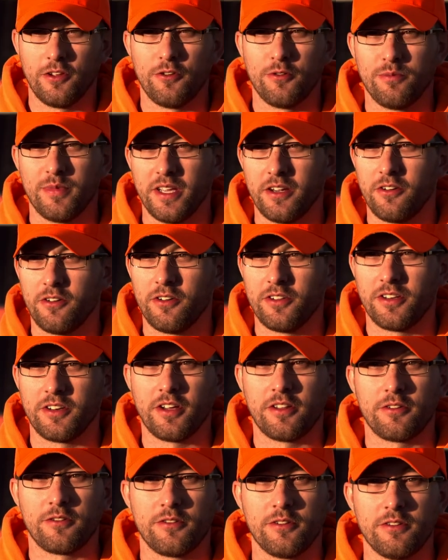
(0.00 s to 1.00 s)
lo and behold, another
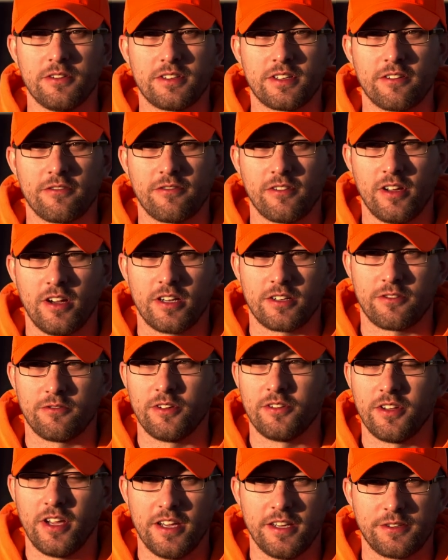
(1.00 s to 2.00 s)
rooster flush, real
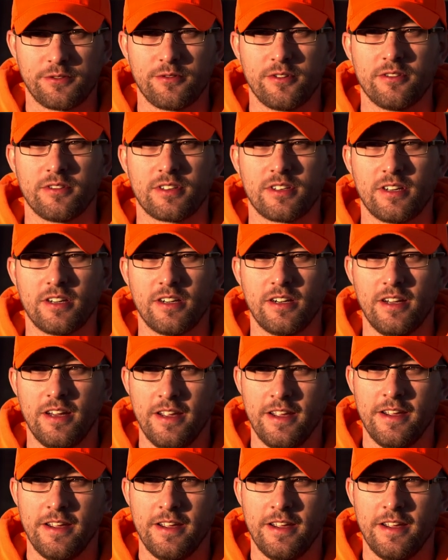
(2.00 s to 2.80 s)
nice rooster,